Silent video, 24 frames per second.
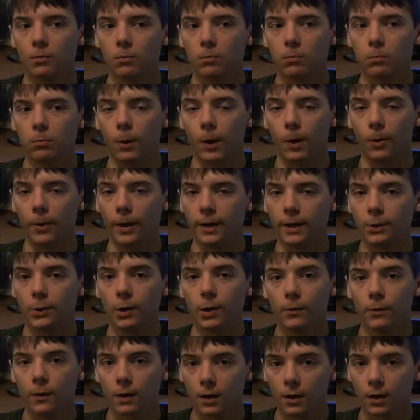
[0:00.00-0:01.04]
Well, when you
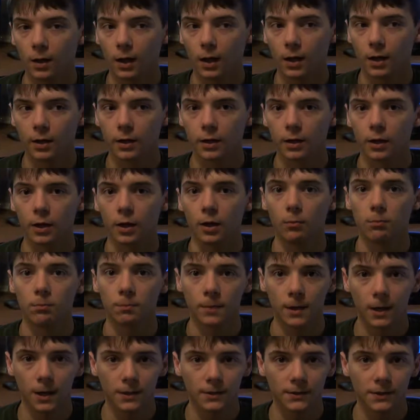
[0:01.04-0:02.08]
overclock a
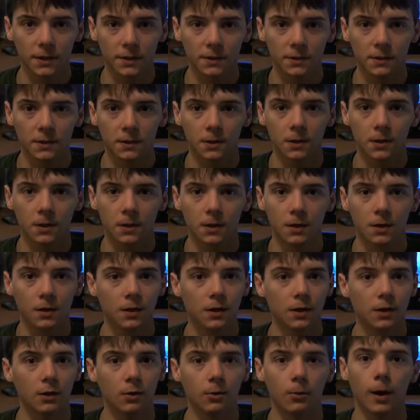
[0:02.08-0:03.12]
processor,
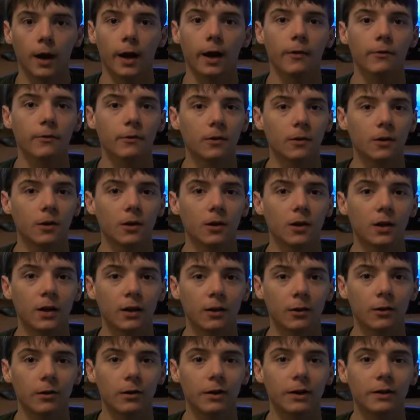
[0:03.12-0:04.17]
you have to
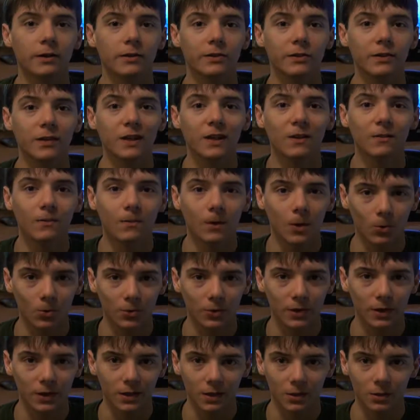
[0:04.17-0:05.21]
increase the
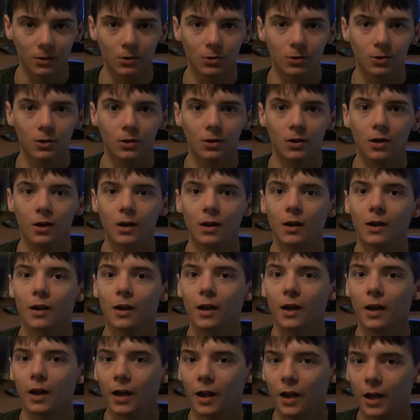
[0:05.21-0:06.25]
voltage
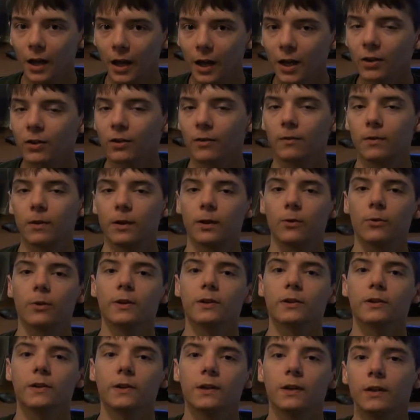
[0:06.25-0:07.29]
and the
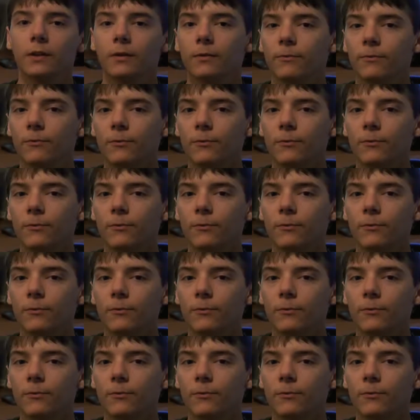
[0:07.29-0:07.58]
frequency.